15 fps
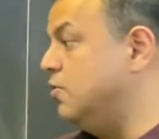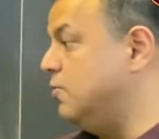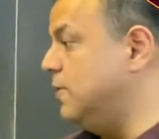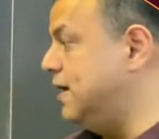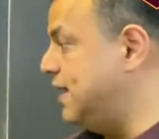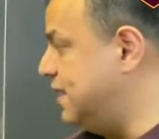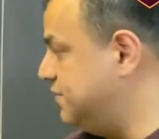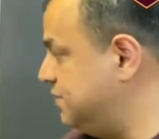
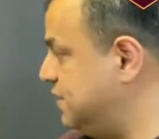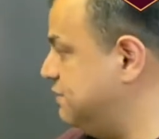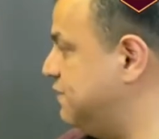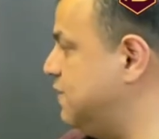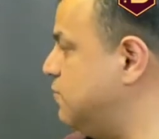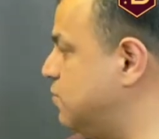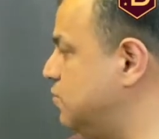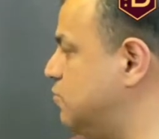Whereas if
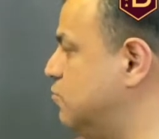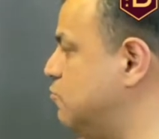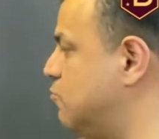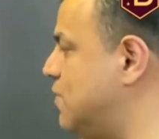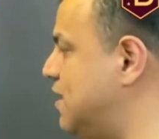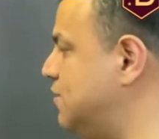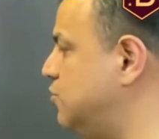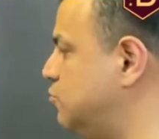I want to do
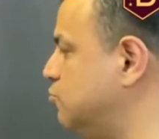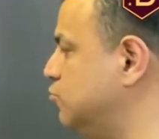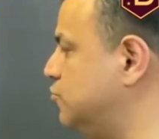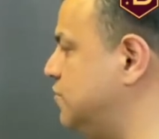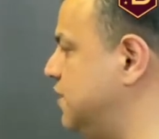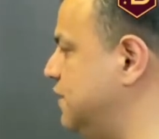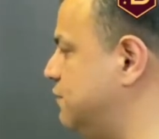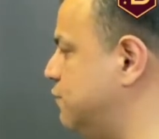1, 2,
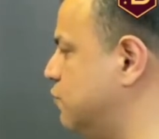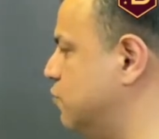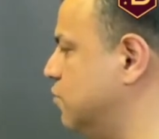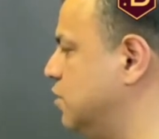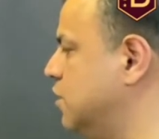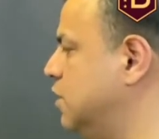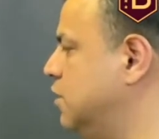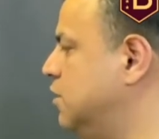3, 4
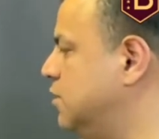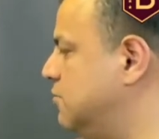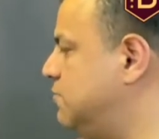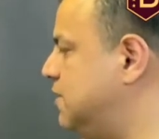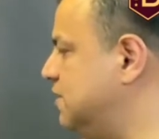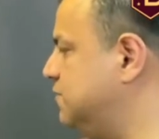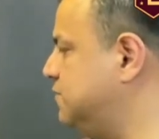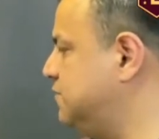
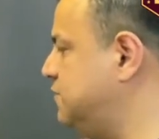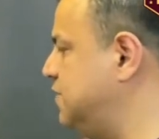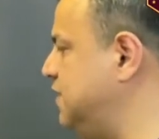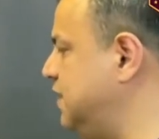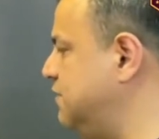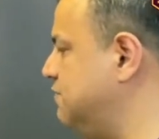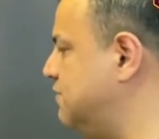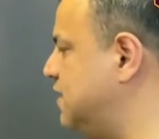plus
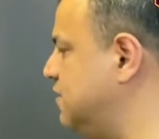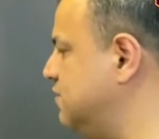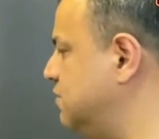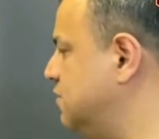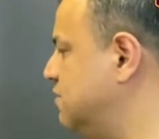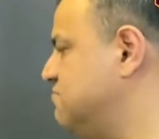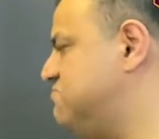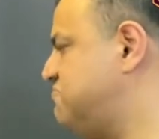3, 1,
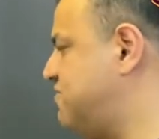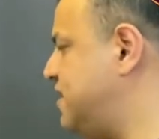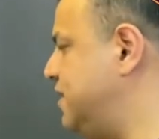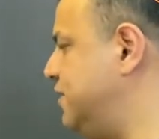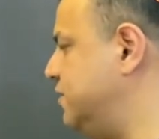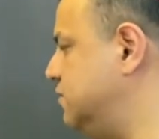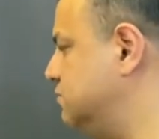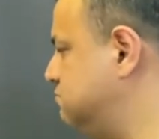
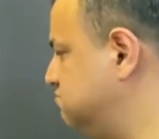5,